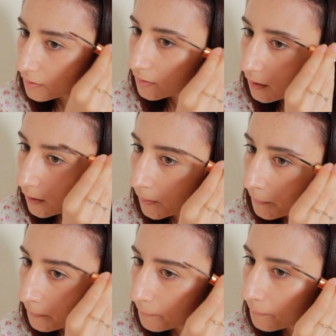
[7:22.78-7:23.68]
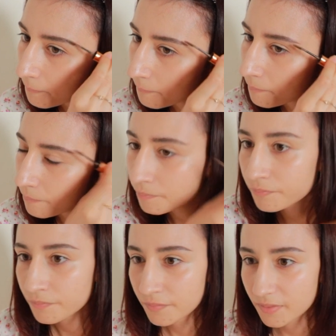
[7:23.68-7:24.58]
comb
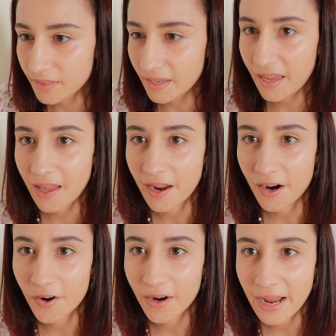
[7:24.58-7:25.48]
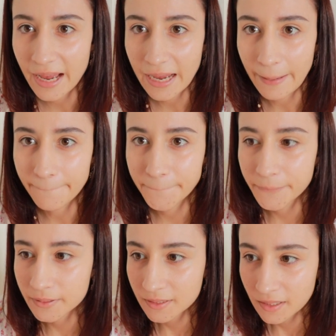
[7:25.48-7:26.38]
the hair up
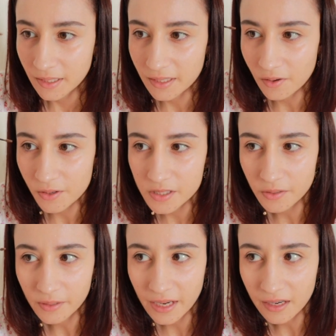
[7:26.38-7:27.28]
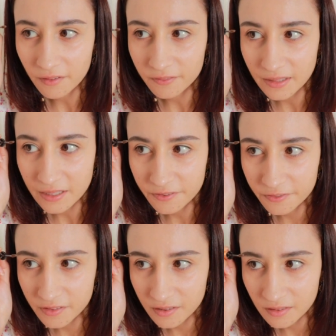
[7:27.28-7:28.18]
and also kind of
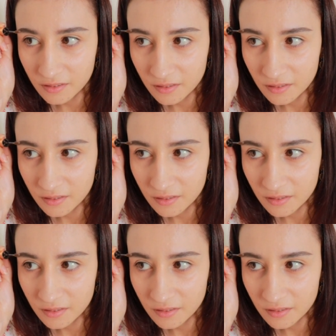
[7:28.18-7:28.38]
lift